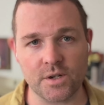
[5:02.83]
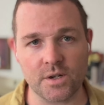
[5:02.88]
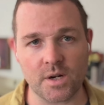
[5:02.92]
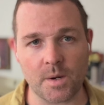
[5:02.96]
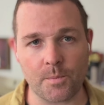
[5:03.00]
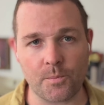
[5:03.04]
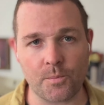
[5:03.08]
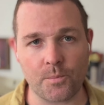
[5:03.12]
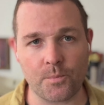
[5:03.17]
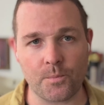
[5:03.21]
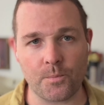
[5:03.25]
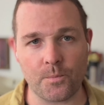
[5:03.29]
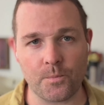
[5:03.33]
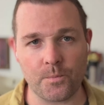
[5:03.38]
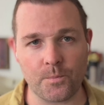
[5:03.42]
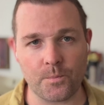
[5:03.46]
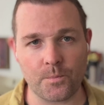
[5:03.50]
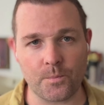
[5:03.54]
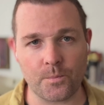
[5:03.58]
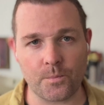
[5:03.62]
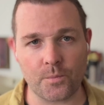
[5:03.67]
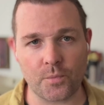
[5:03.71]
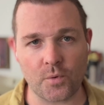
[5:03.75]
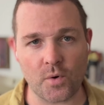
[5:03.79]
a
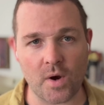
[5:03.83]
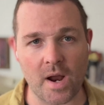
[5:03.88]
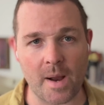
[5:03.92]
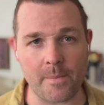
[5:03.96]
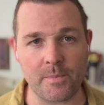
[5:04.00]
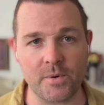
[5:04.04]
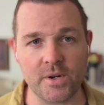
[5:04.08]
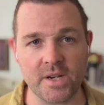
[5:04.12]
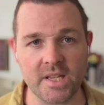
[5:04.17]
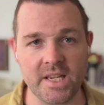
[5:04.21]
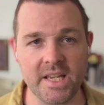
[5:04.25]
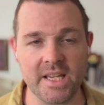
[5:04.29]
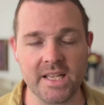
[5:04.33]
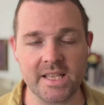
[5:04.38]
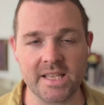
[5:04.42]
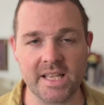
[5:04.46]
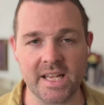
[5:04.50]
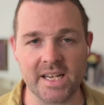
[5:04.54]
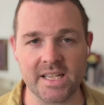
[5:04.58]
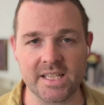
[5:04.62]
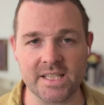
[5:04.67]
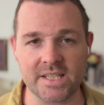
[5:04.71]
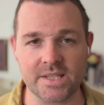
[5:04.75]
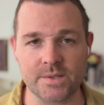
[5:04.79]
property
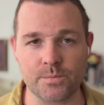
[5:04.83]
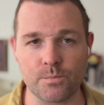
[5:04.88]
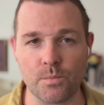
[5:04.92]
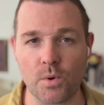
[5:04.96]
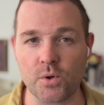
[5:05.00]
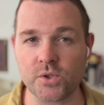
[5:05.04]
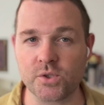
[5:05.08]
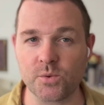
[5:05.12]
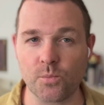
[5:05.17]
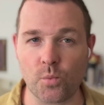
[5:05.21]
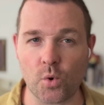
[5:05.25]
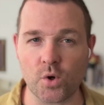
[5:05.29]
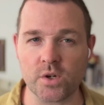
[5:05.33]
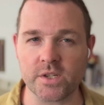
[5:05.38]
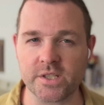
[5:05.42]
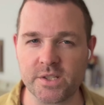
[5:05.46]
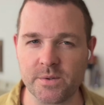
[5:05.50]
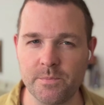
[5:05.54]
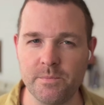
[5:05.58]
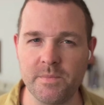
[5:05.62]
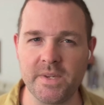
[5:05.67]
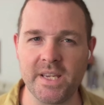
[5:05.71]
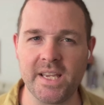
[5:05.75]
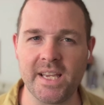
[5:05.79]
that is most important
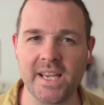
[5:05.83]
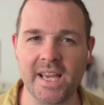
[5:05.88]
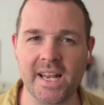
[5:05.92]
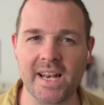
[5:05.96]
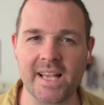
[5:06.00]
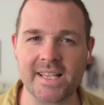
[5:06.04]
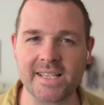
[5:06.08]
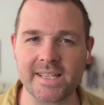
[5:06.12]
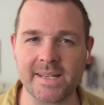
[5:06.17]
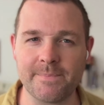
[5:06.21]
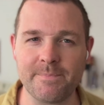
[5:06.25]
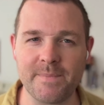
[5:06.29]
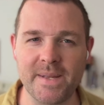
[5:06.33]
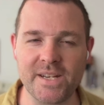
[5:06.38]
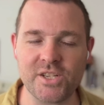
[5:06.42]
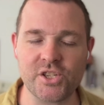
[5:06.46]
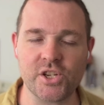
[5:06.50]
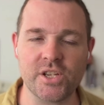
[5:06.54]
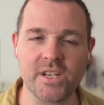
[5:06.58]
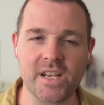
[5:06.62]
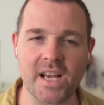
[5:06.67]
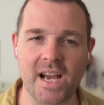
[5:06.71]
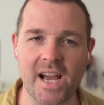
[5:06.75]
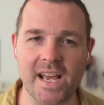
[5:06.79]
to me. And as I
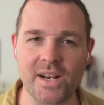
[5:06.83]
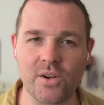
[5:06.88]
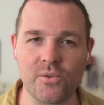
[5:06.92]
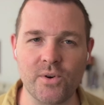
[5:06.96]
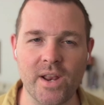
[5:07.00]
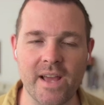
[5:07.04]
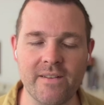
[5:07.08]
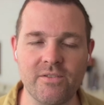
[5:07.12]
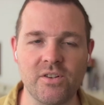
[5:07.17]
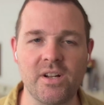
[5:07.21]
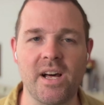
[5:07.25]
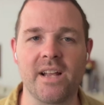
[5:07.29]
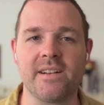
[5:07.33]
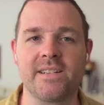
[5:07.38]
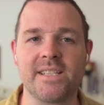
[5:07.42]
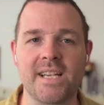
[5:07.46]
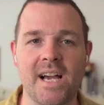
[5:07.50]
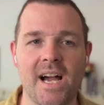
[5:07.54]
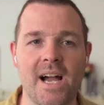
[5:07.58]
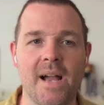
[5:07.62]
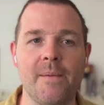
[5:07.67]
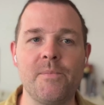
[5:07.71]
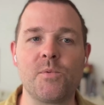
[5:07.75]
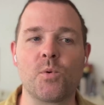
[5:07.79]
mentioned, I don't have a lot of
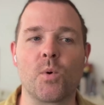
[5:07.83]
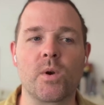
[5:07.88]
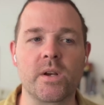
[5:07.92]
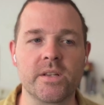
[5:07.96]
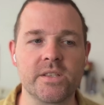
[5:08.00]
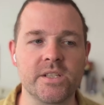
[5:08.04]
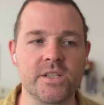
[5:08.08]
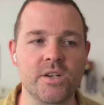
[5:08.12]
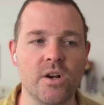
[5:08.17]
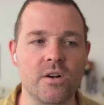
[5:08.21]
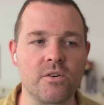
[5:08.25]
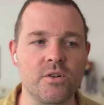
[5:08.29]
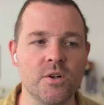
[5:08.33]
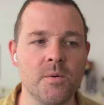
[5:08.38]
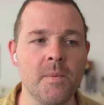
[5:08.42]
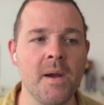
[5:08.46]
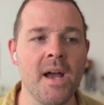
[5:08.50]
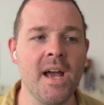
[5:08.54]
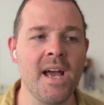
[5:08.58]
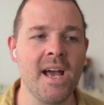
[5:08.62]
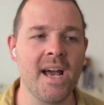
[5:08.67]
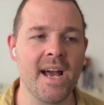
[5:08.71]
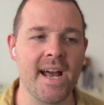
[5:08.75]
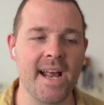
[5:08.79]
time to work in the darkroom,
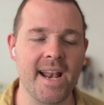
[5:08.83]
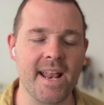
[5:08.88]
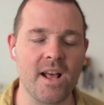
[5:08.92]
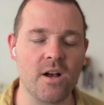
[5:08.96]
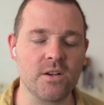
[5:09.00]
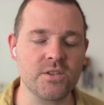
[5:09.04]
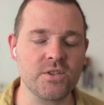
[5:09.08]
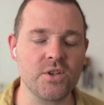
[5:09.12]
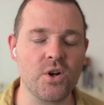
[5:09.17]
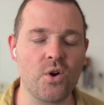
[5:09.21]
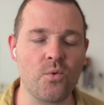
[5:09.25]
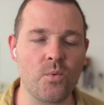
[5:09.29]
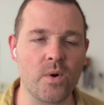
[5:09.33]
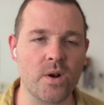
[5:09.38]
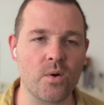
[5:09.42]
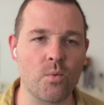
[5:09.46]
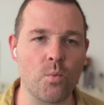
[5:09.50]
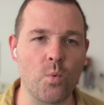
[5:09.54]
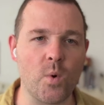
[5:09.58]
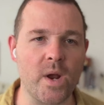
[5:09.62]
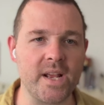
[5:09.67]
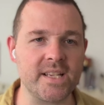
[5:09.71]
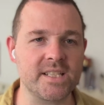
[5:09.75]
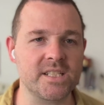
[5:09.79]
and I also don't want to
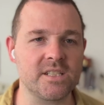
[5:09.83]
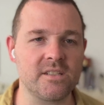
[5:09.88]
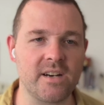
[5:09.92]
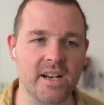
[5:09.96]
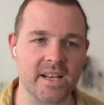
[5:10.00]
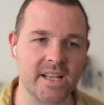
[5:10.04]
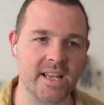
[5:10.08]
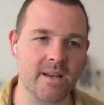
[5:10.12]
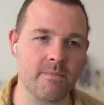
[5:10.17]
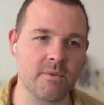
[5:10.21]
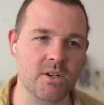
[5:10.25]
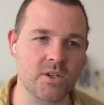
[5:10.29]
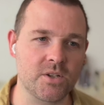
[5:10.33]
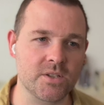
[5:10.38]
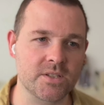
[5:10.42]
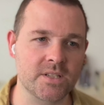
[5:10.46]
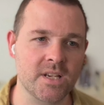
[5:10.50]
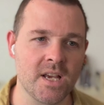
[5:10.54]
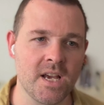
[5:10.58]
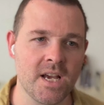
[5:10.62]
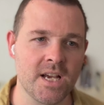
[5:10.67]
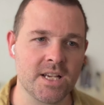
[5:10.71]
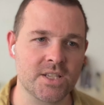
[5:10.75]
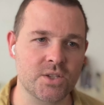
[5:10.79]
waste a lot of chemicals.
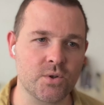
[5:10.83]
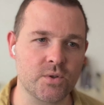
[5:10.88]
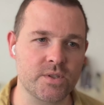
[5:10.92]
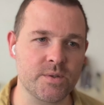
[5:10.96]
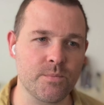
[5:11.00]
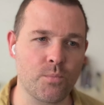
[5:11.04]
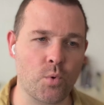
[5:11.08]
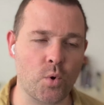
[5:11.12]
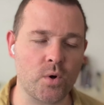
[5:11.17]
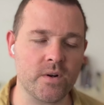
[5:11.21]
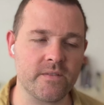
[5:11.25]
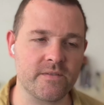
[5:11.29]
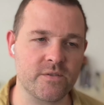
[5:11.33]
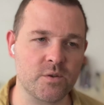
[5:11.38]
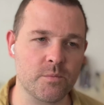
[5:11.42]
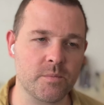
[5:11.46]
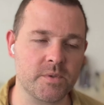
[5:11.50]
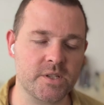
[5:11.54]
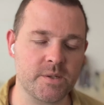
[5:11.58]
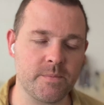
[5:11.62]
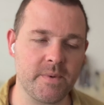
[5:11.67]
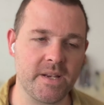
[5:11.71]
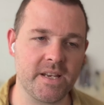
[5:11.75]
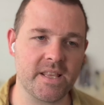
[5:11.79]
So it's
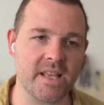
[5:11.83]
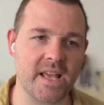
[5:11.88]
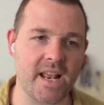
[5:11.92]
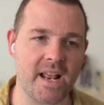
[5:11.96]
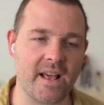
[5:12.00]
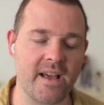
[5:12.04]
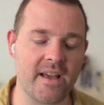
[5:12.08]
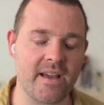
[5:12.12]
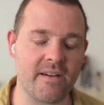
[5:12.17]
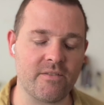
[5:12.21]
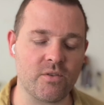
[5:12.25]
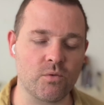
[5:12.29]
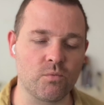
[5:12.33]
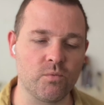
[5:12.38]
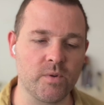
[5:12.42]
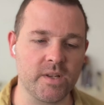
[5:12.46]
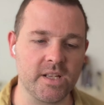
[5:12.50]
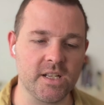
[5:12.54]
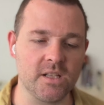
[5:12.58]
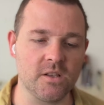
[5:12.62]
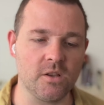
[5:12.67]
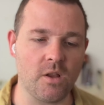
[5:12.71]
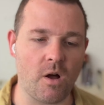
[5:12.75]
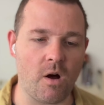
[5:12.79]
important to me that I have a
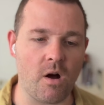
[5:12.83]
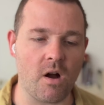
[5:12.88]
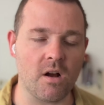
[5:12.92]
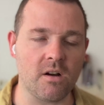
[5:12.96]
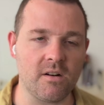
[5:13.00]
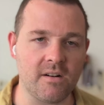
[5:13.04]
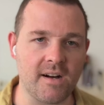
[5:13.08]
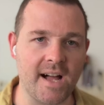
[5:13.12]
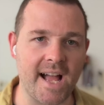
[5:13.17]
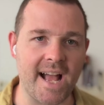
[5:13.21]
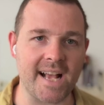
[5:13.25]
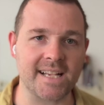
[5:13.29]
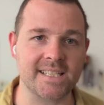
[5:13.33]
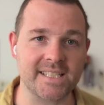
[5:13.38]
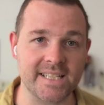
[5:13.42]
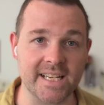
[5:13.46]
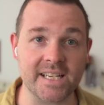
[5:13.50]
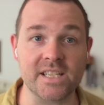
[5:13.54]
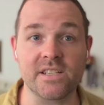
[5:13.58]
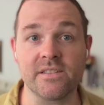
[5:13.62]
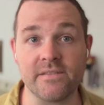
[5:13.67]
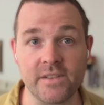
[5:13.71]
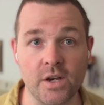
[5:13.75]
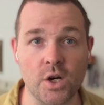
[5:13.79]
really long
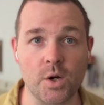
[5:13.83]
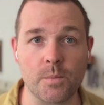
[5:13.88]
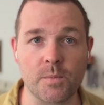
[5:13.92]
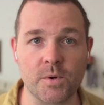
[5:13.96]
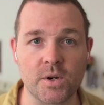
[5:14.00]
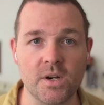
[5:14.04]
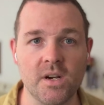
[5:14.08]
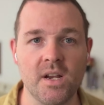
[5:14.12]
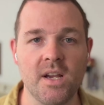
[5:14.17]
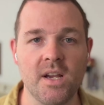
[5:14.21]
lasting developer